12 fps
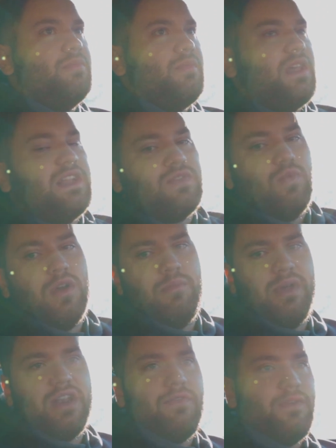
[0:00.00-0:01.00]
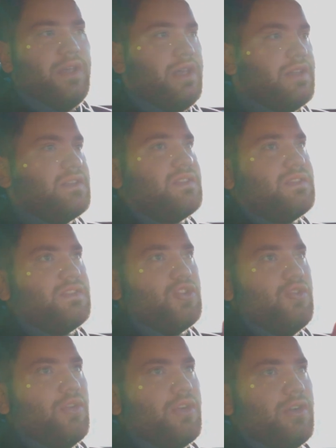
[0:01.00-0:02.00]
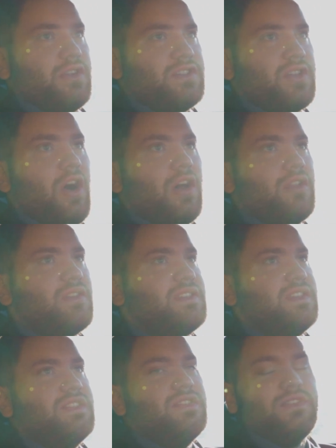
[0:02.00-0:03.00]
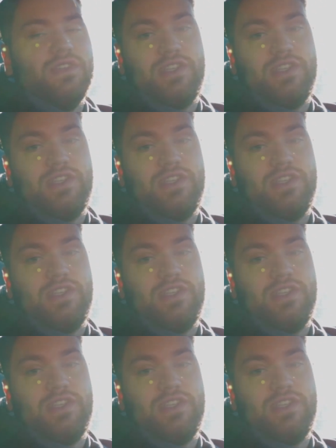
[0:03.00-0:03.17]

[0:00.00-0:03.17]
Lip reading: That's one benefit. It's shorter, it's taller, it's easier to